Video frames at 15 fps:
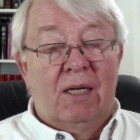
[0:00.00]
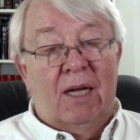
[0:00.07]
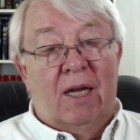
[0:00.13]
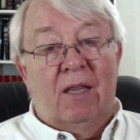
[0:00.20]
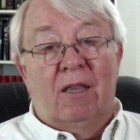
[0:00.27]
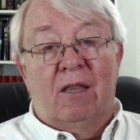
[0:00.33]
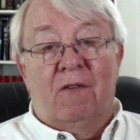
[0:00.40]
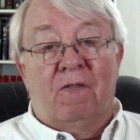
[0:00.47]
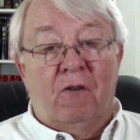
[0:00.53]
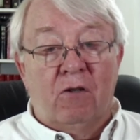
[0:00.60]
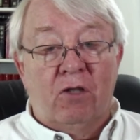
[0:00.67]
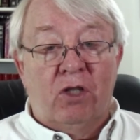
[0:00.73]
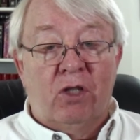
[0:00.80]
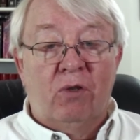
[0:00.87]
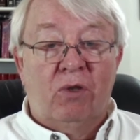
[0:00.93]
Now, the
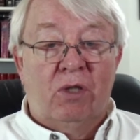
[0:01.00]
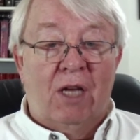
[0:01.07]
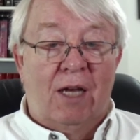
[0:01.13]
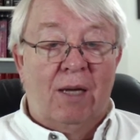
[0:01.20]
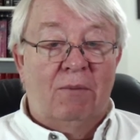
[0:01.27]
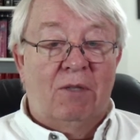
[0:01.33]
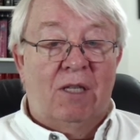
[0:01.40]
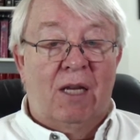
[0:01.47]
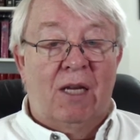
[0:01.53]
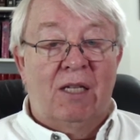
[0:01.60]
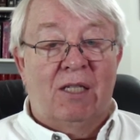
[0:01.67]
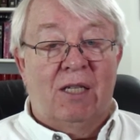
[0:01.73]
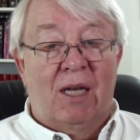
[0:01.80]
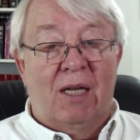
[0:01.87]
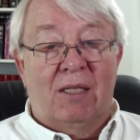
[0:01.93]
first two times that he
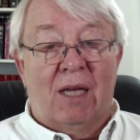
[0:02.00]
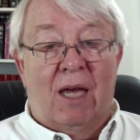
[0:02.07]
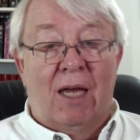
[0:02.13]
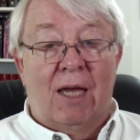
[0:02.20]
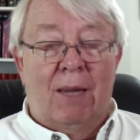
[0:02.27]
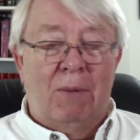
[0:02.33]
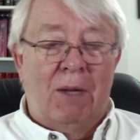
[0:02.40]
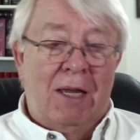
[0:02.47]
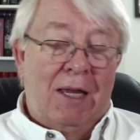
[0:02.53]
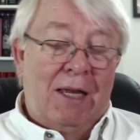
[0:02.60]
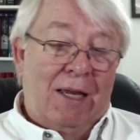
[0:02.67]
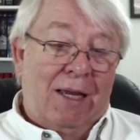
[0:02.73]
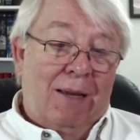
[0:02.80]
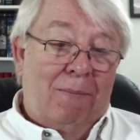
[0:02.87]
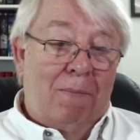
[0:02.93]
says, I am,
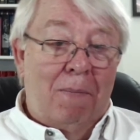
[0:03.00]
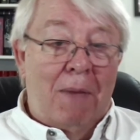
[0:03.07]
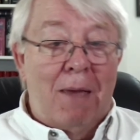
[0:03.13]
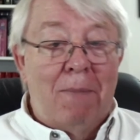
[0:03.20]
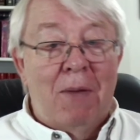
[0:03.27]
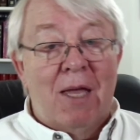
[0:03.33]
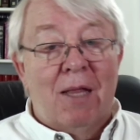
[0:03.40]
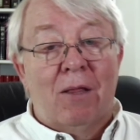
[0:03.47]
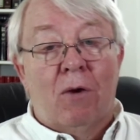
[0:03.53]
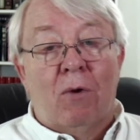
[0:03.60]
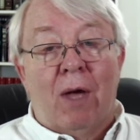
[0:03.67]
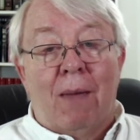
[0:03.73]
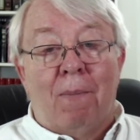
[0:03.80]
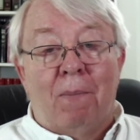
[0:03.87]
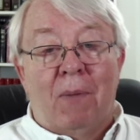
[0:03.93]
may be a
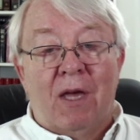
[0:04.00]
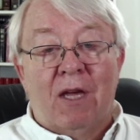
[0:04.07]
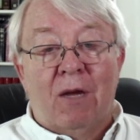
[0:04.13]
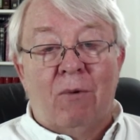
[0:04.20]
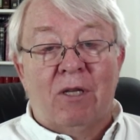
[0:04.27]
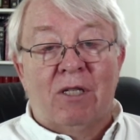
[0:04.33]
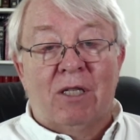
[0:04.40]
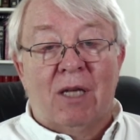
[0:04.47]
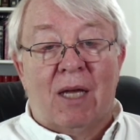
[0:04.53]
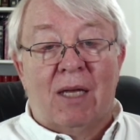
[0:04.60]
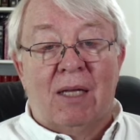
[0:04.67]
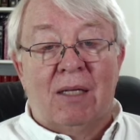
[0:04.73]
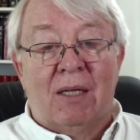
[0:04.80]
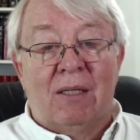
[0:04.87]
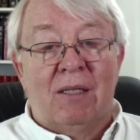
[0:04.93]
little ambiguous,
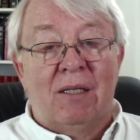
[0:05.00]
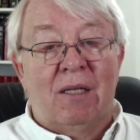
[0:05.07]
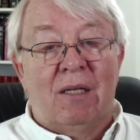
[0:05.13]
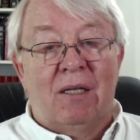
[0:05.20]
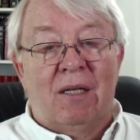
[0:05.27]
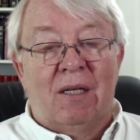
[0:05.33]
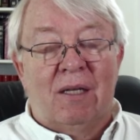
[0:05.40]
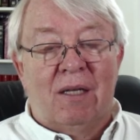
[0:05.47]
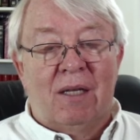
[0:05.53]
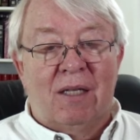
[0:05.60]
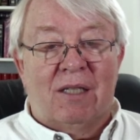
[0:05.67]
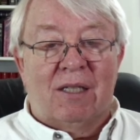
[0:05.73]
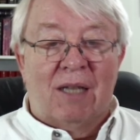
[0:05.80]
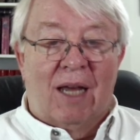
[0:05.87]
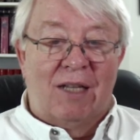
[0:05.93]
and
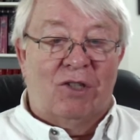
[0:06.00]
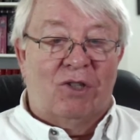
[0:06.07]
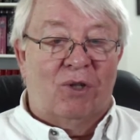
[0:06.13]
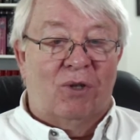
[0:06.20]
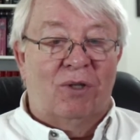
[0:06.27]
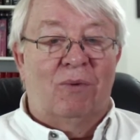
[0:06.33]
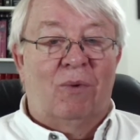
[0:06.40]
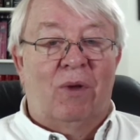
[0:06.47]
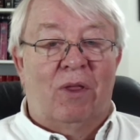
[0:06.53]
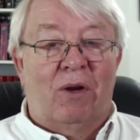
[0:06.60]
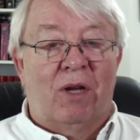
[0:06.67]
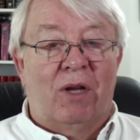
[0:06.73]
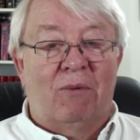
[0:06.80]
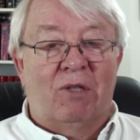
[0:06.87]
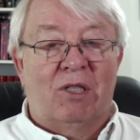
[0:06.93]
it's not certain
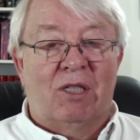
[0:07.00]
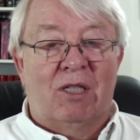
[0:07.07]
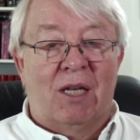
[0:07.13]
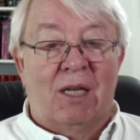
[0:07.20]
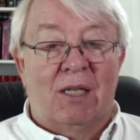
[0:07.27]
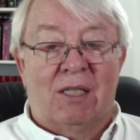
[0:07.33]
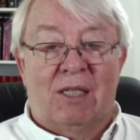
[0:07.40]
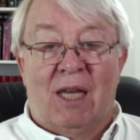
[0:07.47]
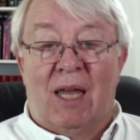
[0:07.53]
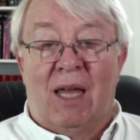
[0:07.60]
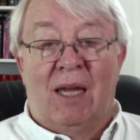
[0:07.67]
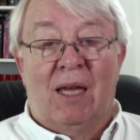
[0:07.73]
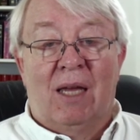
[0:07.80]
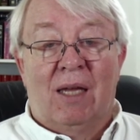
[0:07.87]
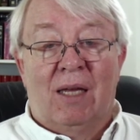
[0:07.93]
whether he was
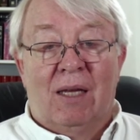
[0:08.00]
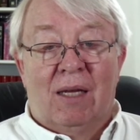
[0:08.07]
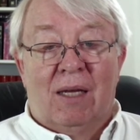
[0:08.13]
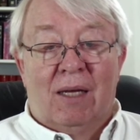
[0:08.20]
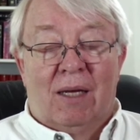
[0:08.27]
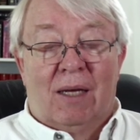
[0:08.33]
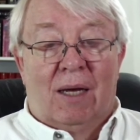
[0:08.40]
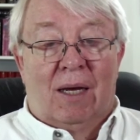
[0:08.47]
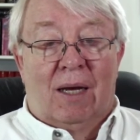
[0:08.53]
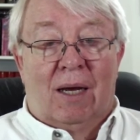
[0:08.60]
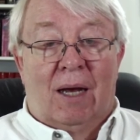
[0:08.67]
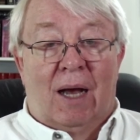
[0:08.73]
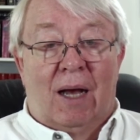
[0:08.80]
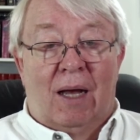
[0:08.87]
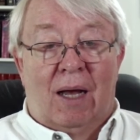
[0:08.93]
saying,
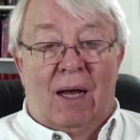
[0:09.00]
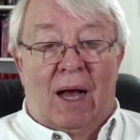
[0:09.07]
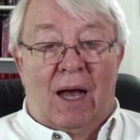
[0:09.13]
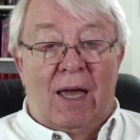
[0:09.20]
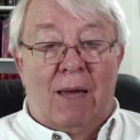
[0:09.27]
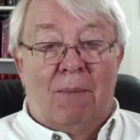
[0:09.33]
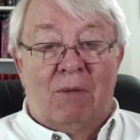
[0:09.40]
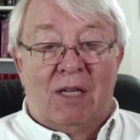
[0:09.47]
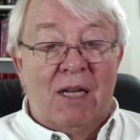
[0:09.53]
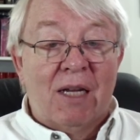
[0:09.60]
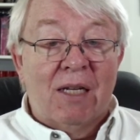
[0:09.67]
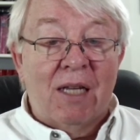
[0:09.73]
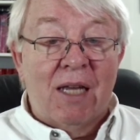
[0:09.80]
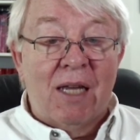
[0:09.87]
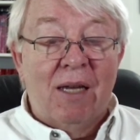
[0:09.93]
uh, I am
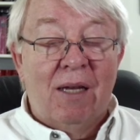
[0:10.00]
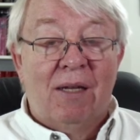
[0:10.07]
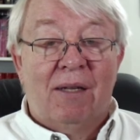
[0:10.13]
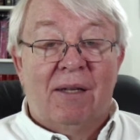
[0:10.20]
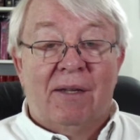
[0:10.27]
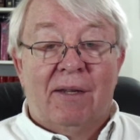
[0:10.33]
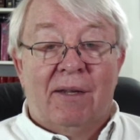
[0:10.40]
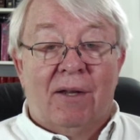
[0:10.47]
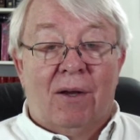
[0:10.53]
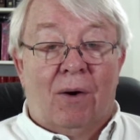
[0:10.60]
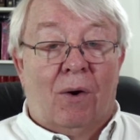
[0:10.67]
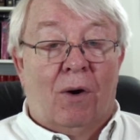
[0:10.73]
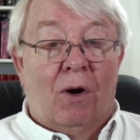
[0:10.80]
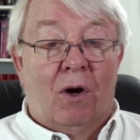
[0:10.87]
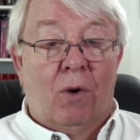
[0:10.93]
deity,
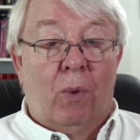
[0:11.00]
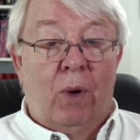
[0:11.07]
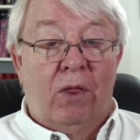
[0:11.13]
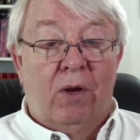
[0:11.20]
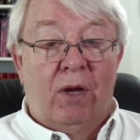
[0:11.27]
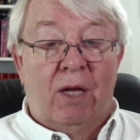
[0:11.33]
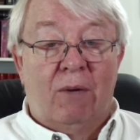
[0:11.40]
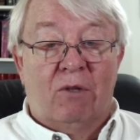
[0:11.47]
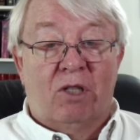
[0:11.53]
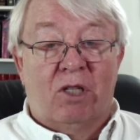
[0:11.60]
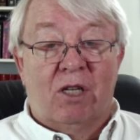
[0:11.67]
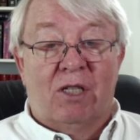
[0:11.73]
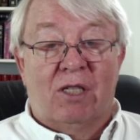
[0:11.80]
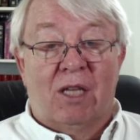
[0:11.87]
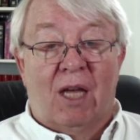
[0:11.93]
or, or whether he was
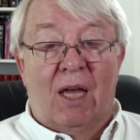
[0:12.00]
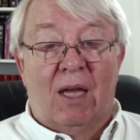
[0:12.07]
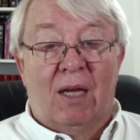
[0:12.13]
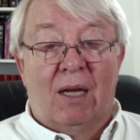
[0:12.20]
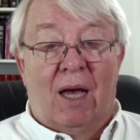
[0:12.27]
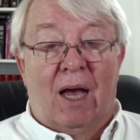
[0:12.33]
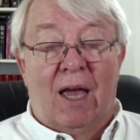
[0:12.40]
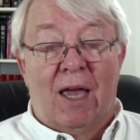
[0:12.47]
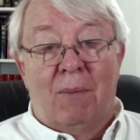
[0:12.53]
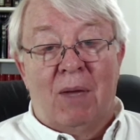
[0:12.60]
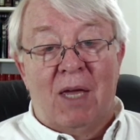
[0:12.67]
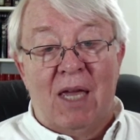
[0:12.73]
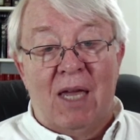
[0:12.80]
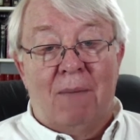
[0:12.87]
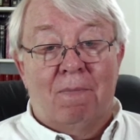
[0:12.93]
just saying, I am
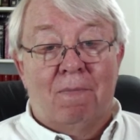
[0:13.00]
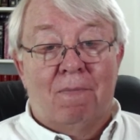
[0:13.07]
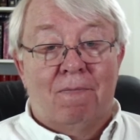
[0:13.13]
he.